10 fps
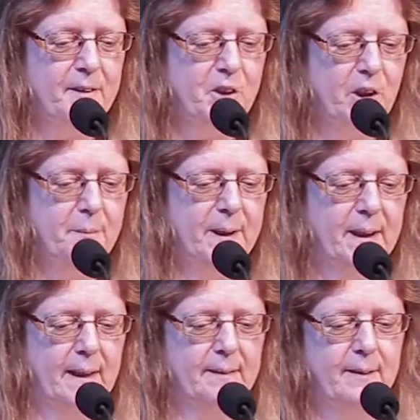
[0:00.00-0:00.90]
as a German
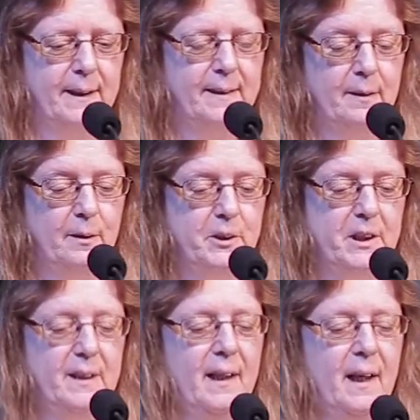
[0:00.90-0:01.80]
Catholic
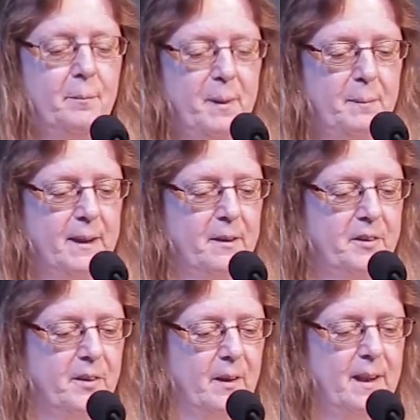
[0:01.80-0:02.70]
theologian and biblical
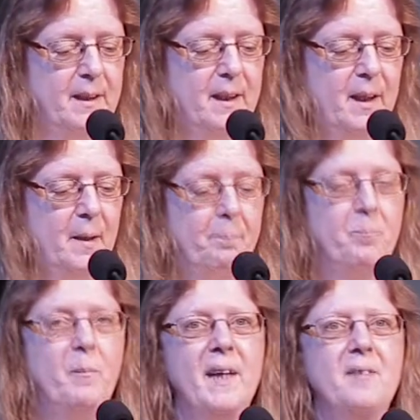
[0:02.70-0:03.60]
scholar
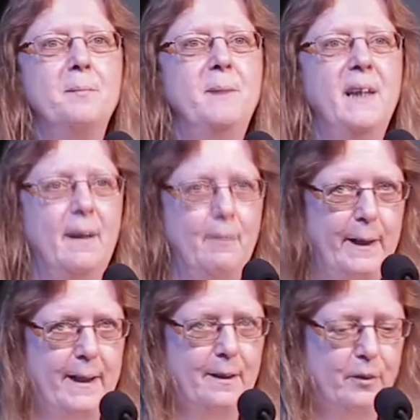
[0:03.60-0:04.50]
makes me
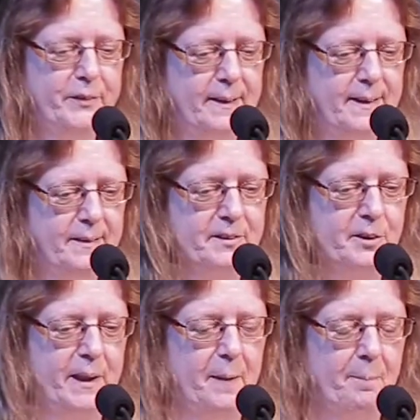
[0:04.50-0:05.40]
aware of that
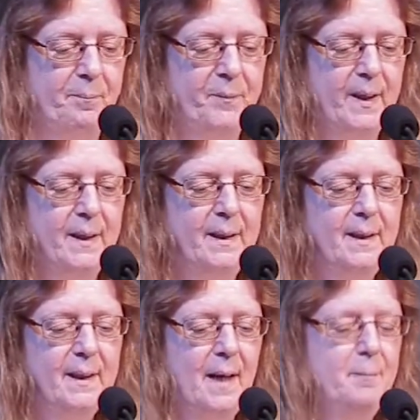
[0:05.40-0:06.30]
history.
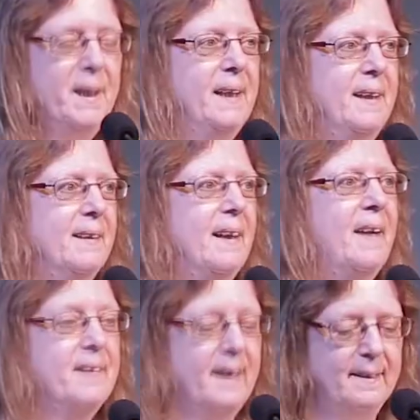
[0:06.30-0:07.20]
Coming here
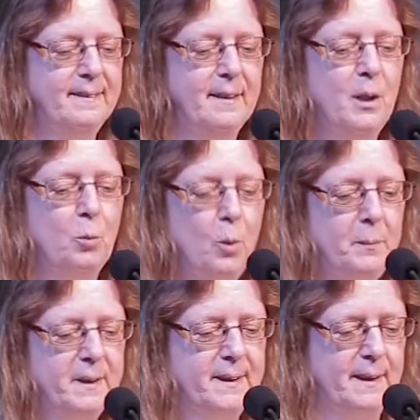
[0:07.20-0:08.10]
as a Catholic
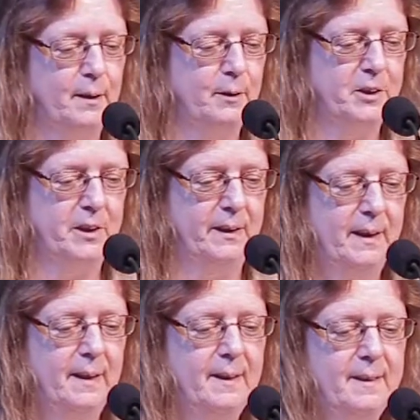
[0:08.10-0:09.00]
woman theologian,
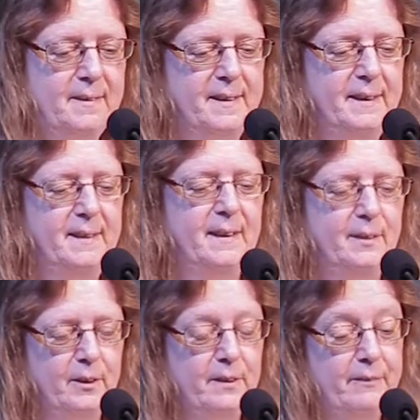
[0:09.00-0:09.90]
still
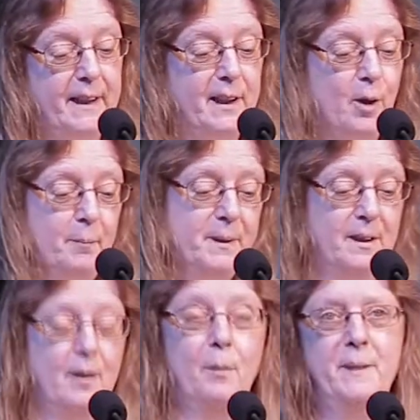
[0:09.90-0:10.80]
not a very
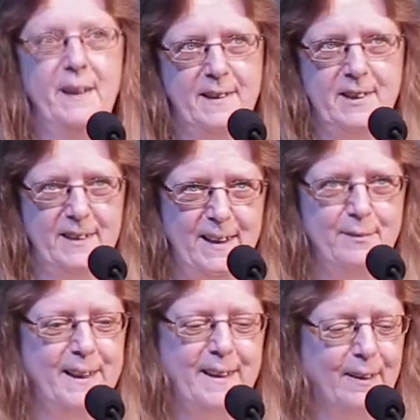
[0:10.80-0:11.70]
common combination
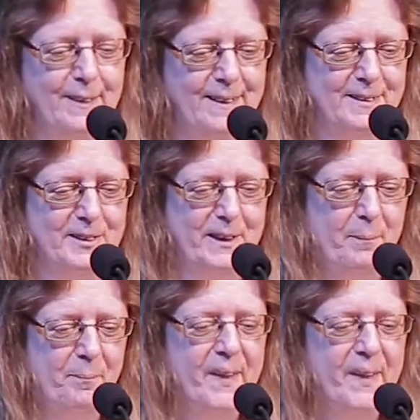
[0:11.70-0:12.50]
even in our country,